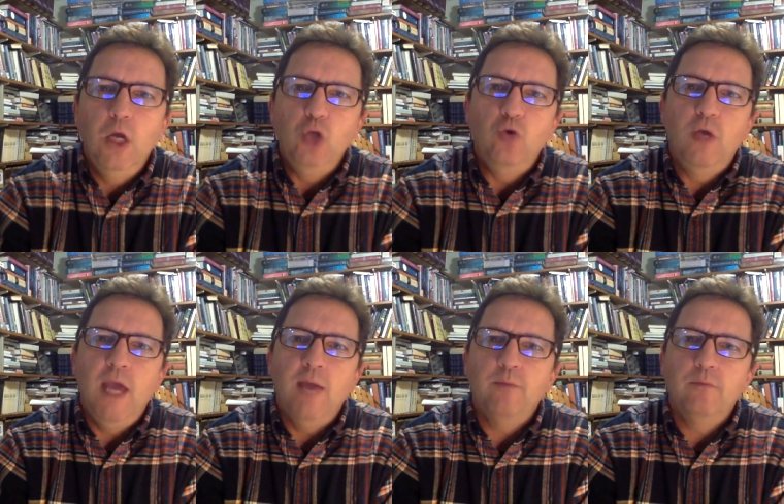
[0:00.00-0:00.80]
You
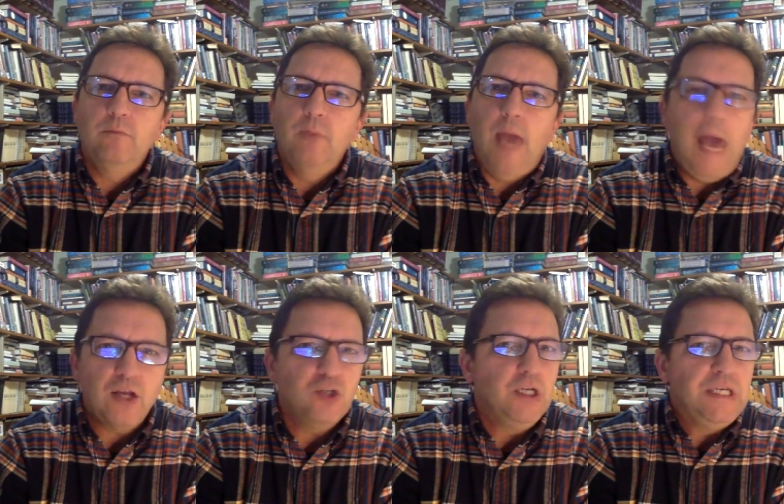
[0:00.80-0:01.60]
can't
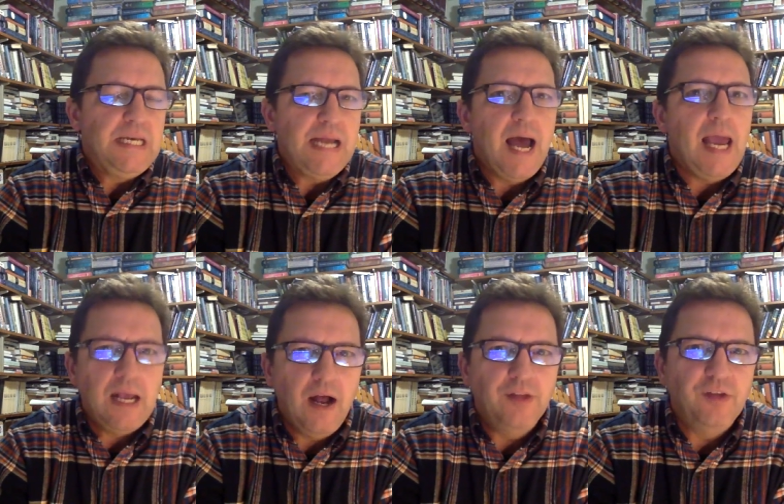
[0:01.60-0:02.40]
actually deny
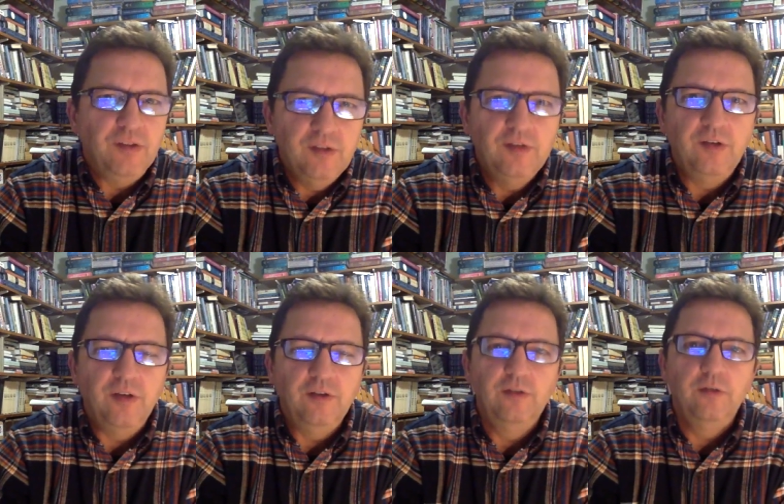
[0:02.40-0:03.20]
God's
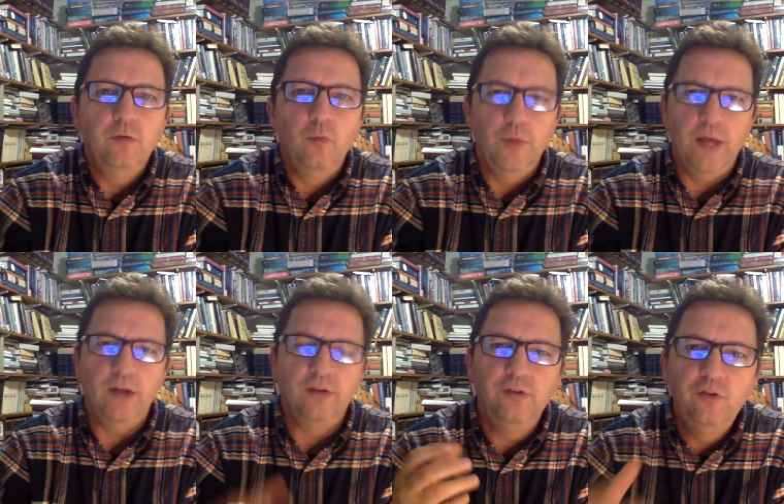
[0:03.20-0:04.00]
existence without
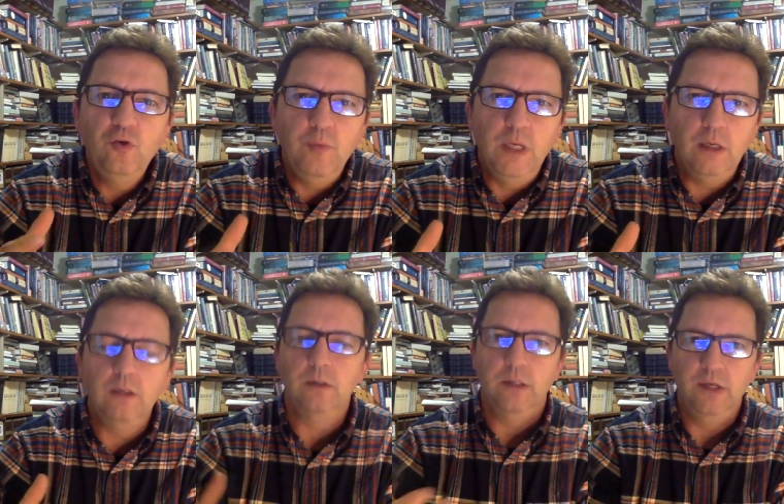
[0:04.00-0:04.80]
assuming
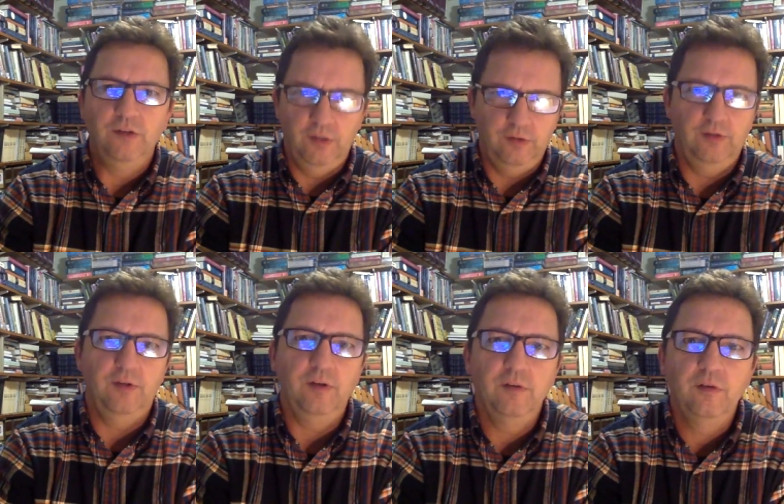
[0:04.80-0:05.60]
his
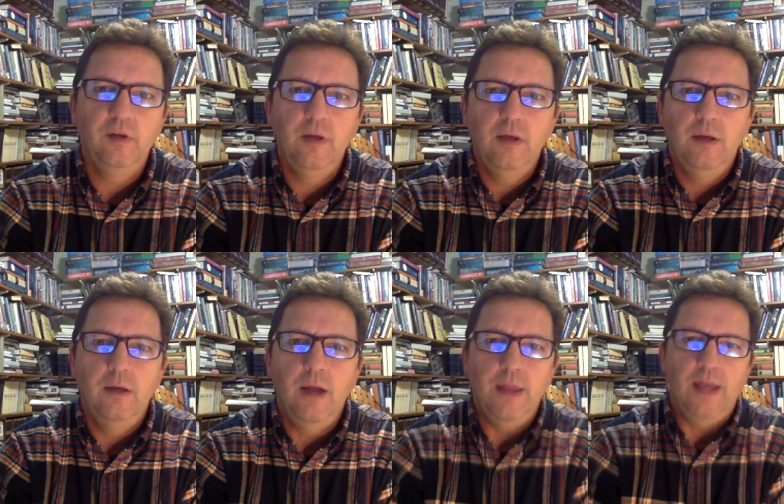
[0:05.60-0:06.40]
existence.
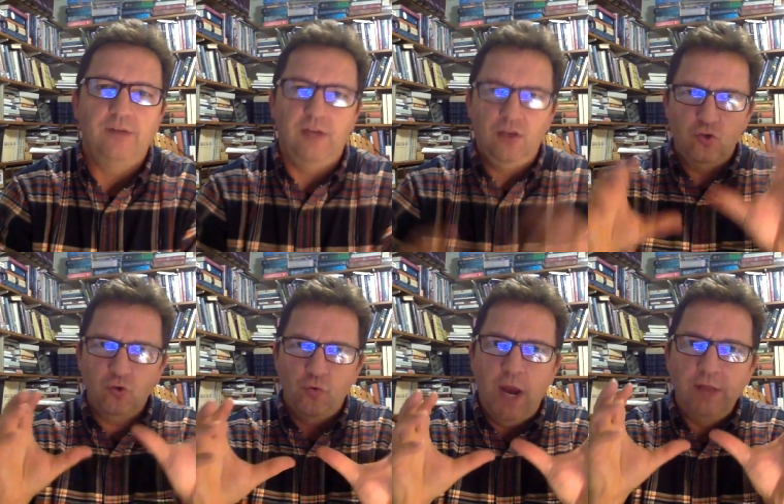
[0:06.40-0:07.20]
And that's a
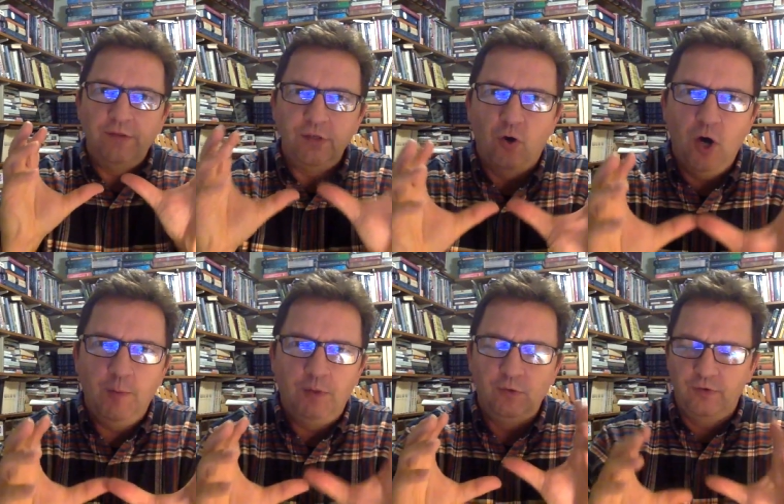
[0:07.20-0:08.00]
transcendental
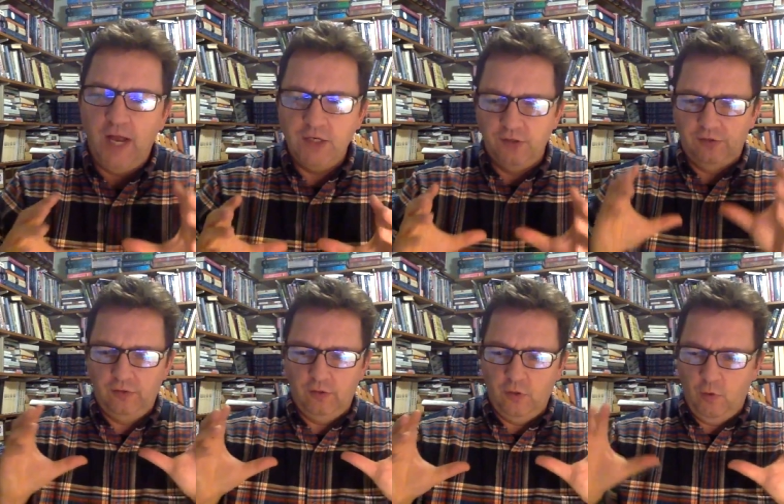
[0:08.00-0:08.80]
argument. So it's not just
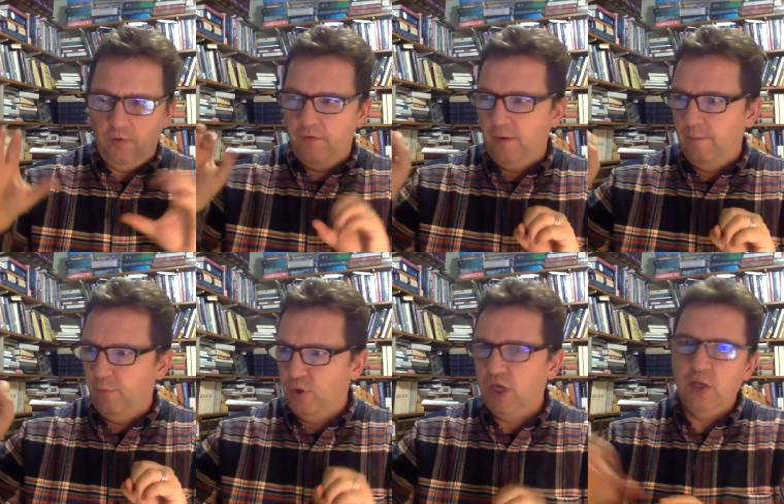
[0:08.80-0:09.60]
going from
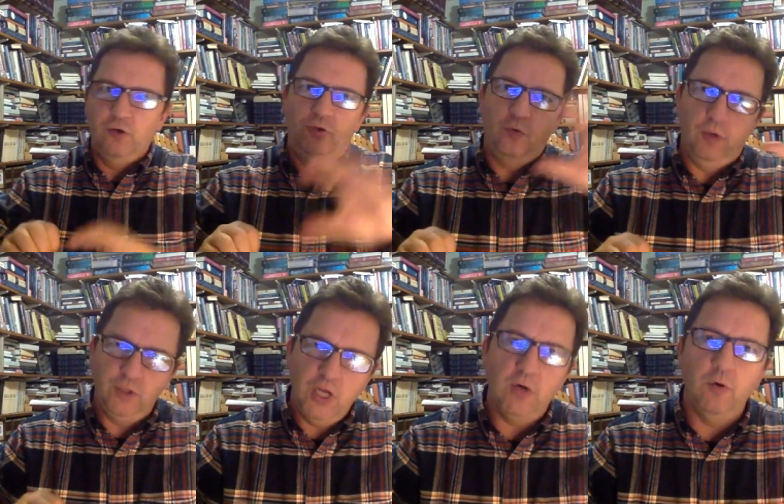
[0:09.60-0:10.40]
particulars to a
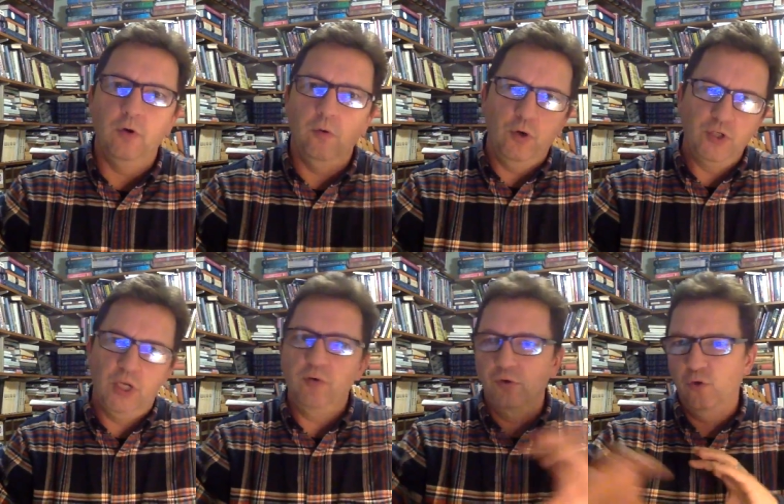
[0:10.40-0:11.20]
general or a
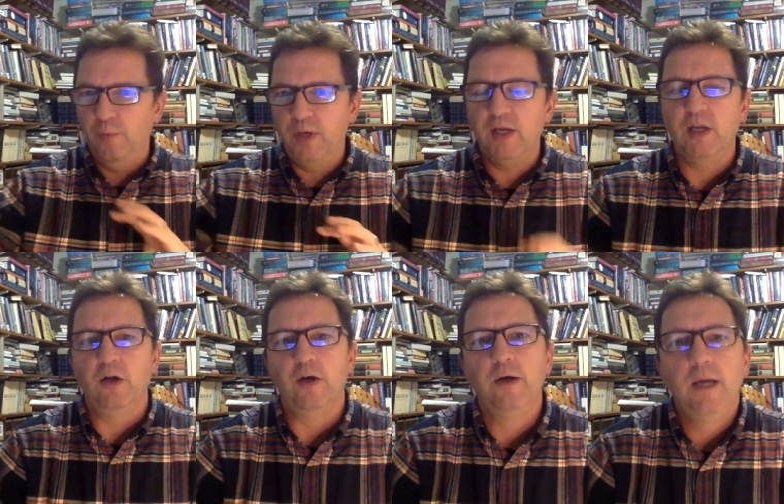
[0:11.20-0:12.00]
general to a
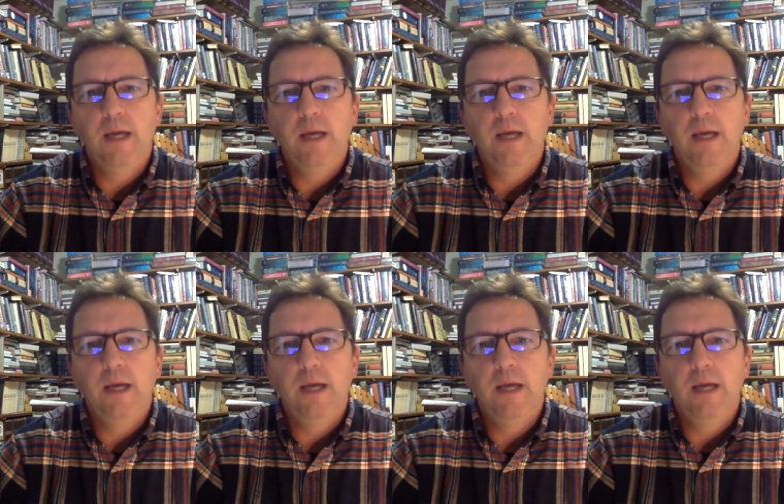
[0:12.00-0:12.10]
particular.